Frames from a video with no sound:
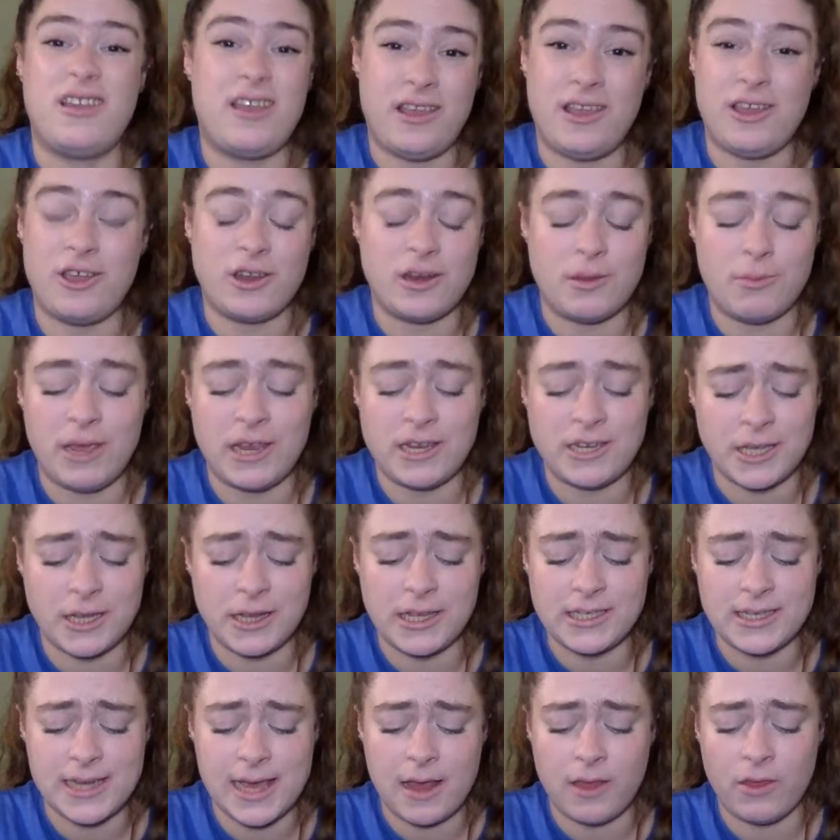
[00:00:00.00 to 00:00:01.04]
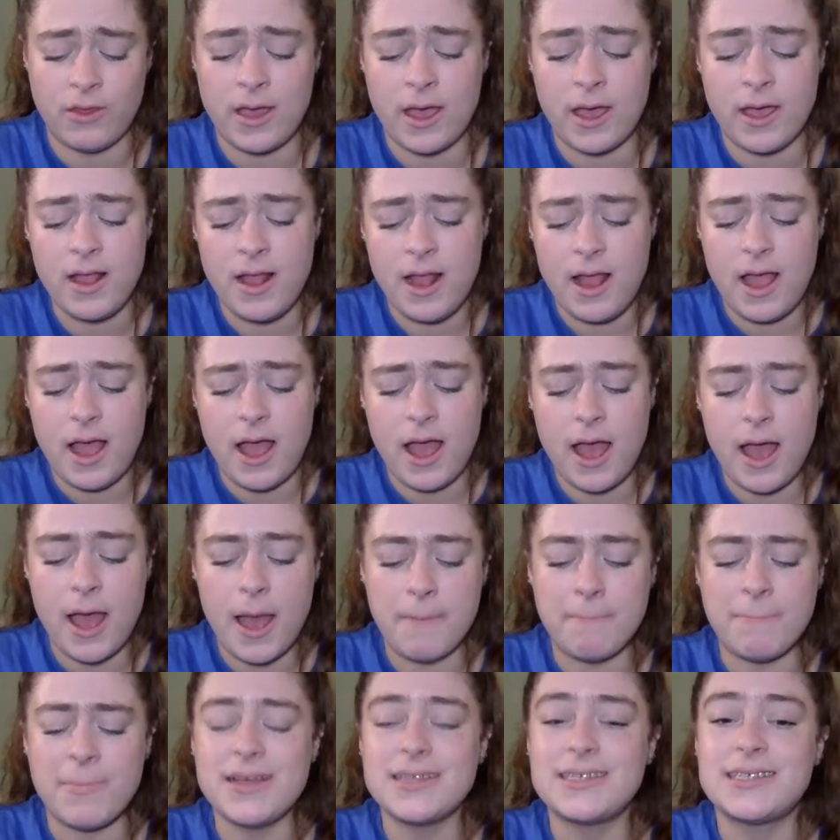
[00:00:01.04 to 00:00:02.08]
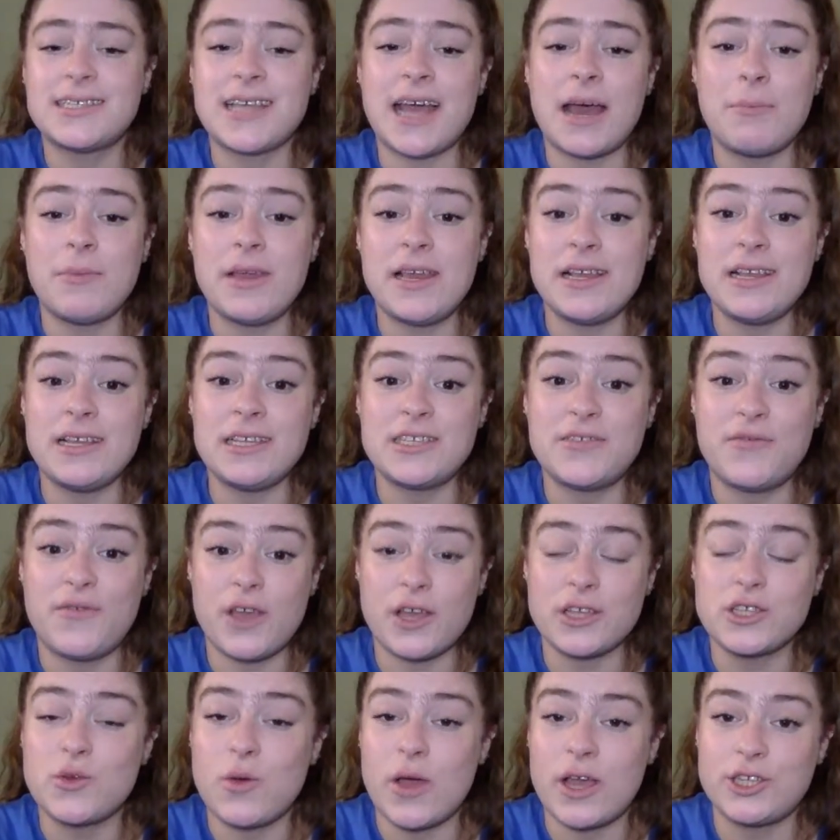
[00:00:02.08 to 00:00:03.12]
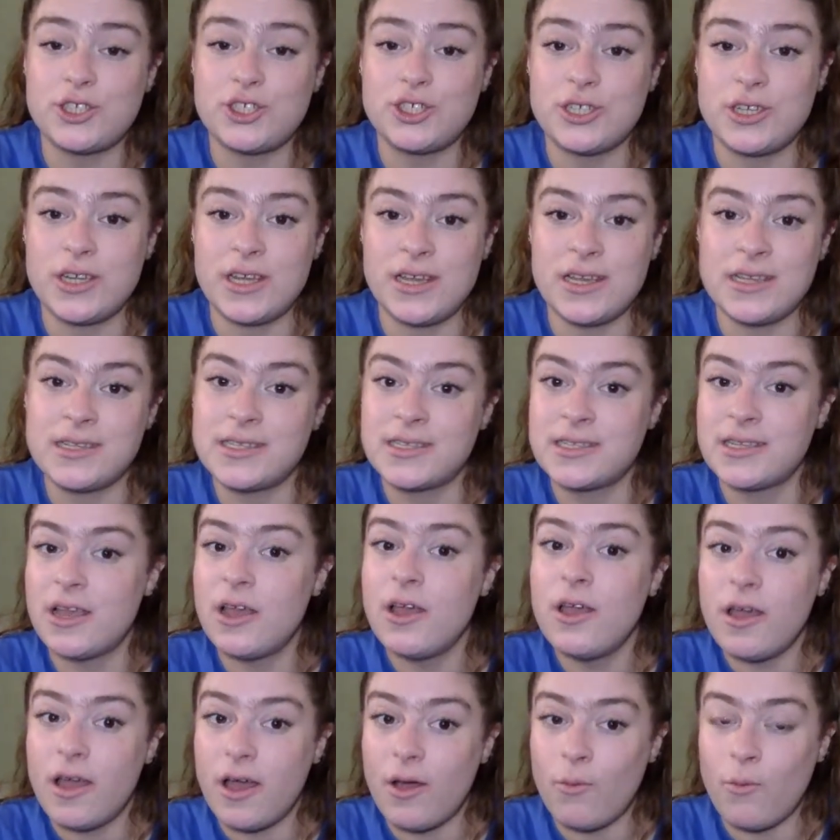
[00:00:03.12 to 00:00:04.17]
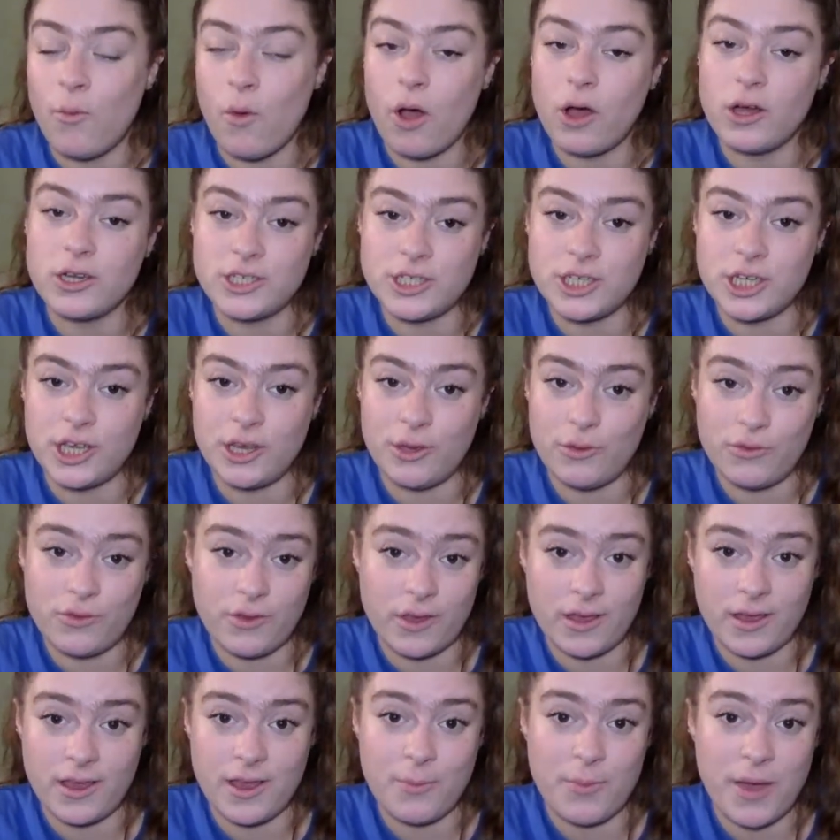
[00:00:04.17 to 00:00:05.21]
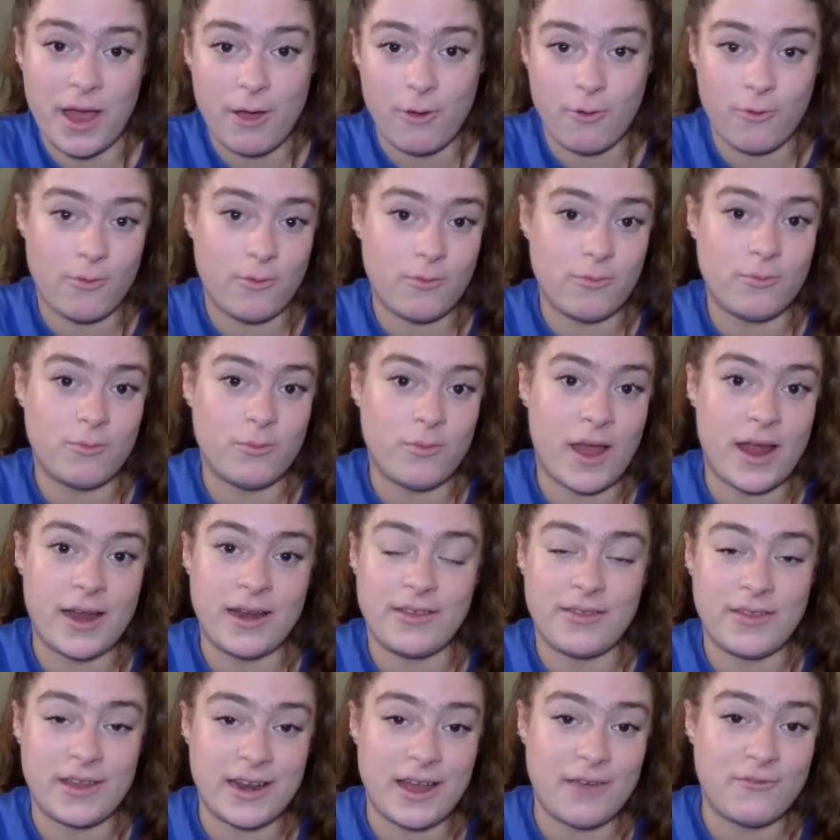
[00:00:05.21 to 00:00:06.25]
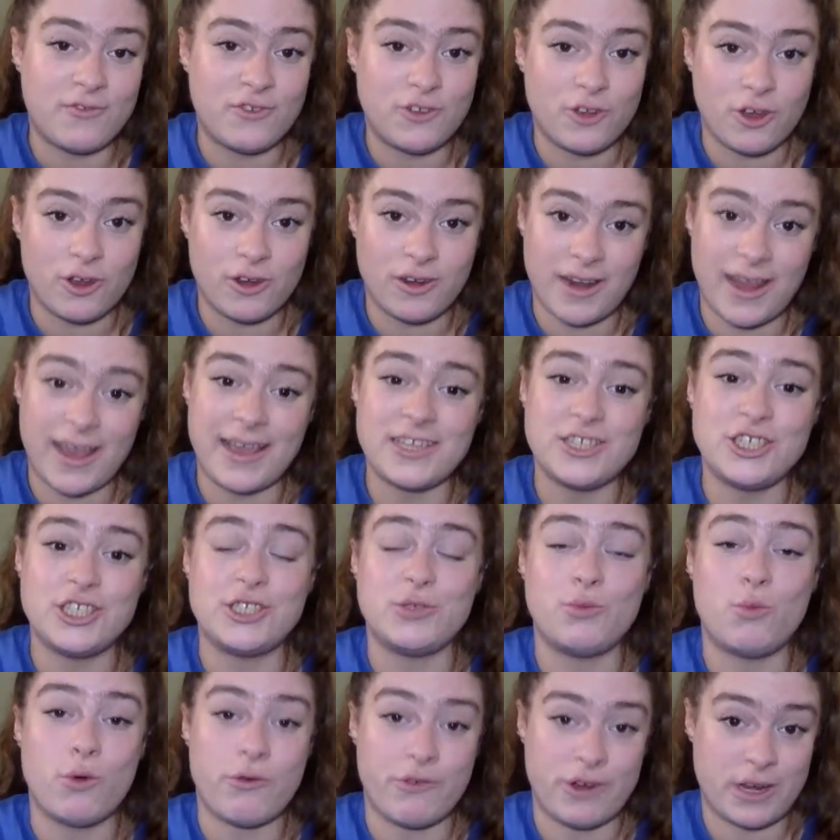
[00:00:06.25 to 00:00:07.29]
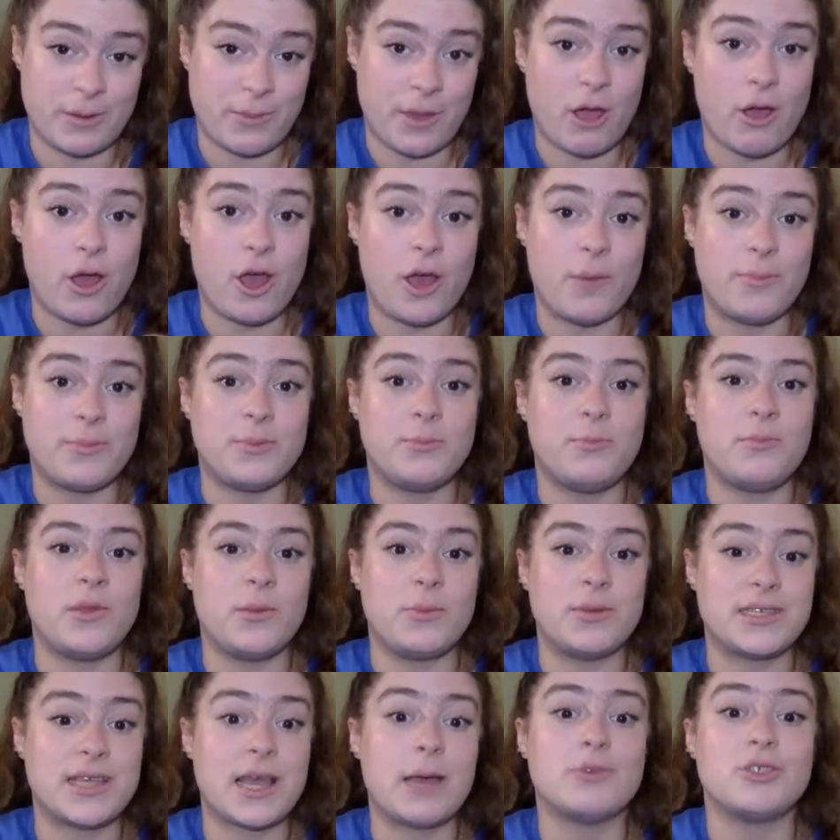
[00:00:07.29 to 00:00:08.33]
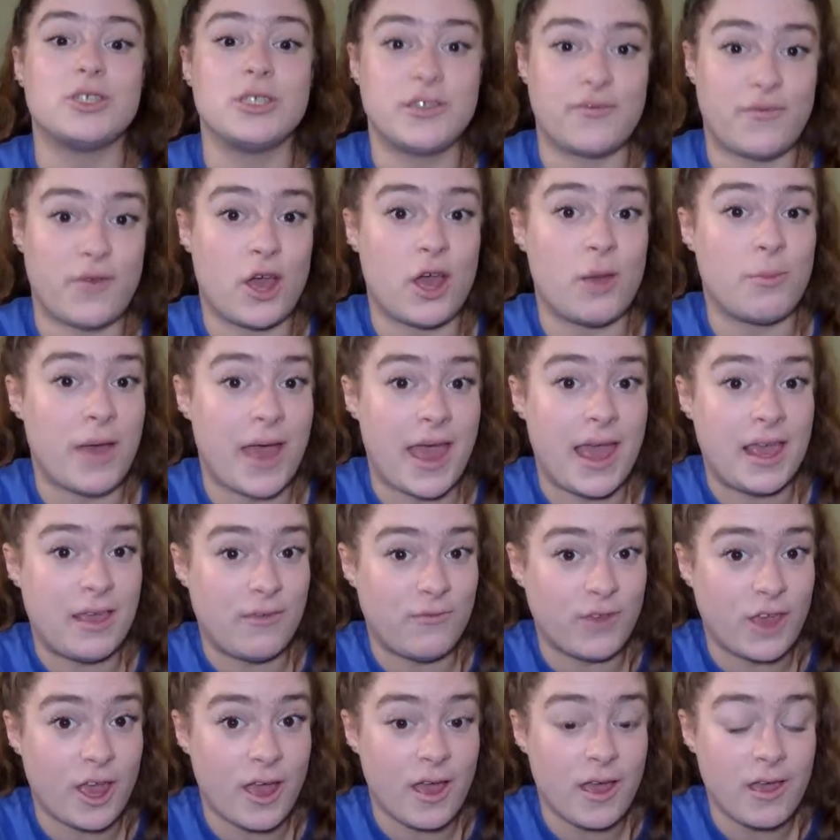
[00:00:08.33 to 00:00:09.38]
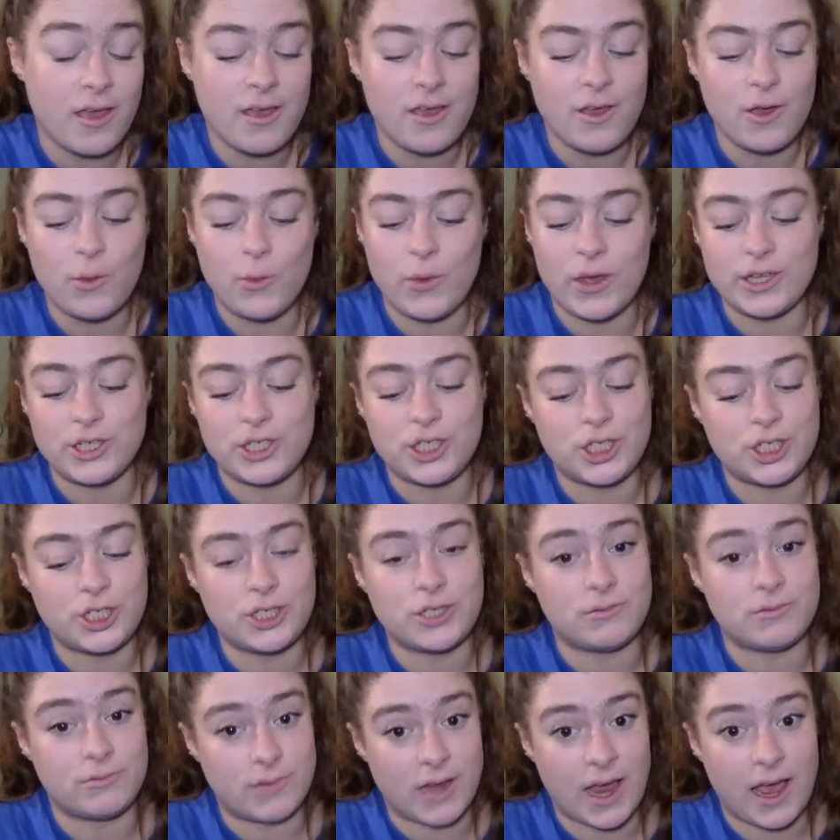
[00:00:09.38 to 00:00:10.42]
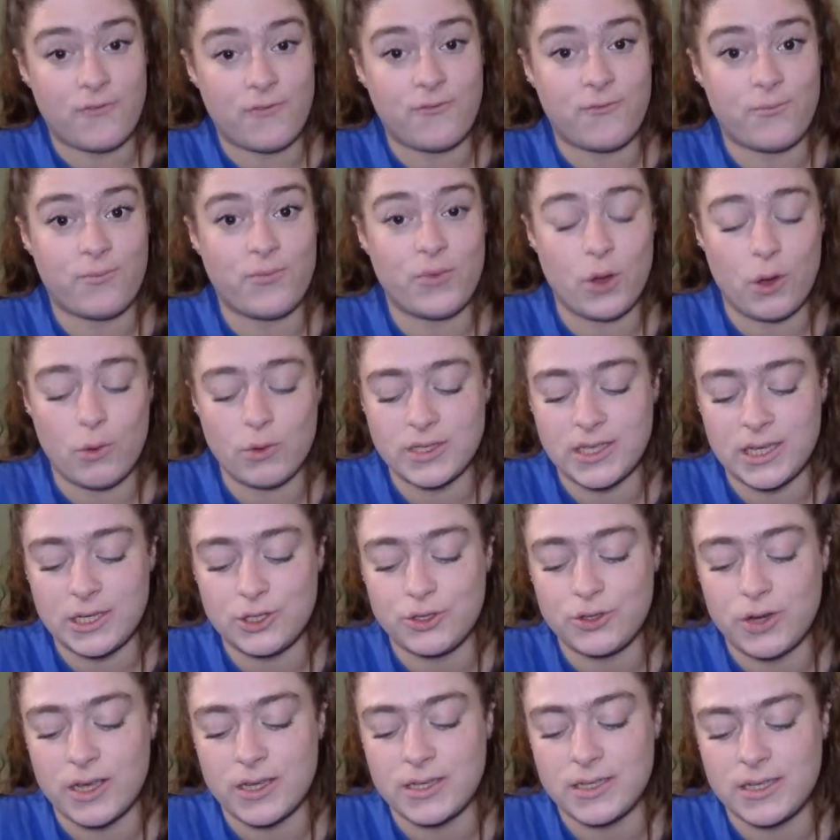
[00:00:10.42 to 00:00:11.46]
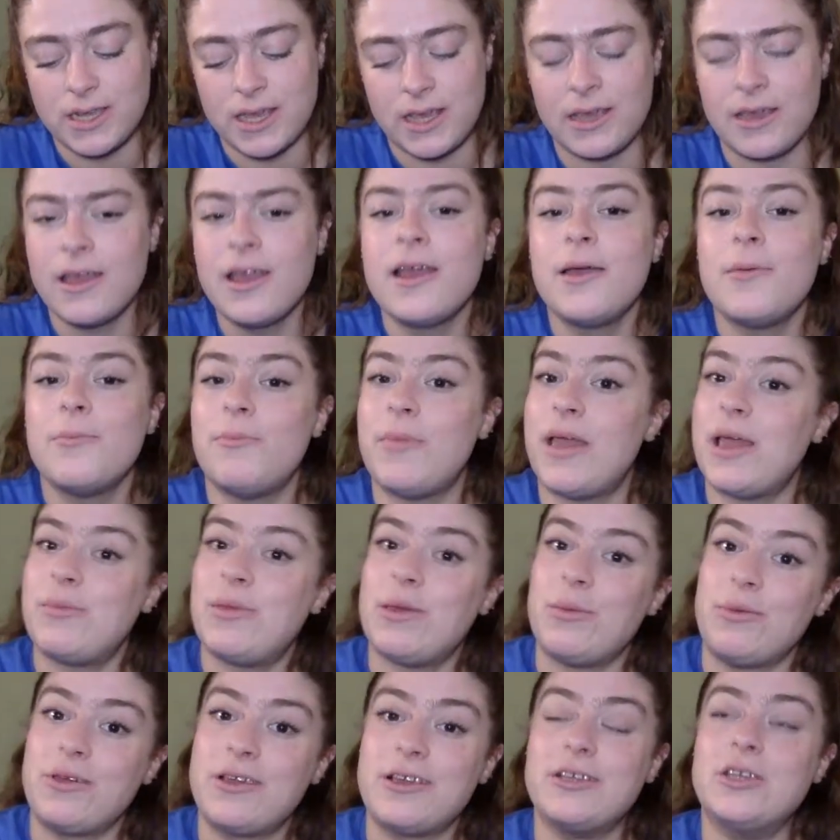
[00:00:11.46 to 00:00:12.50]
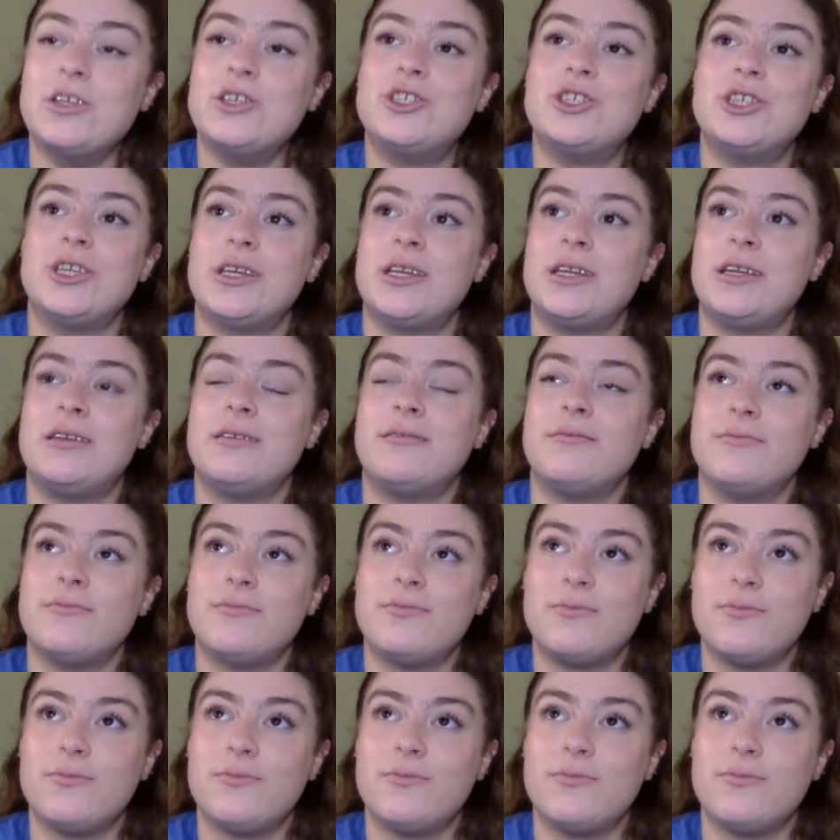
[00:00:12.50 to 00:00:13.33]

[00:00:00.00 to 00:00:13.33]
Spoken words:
you can immediately tell that. Sammy's first question is, what do you think about anything I've done? Like, she's worried about the perceptions of her behaviour, which I thought was interesting, maybe because she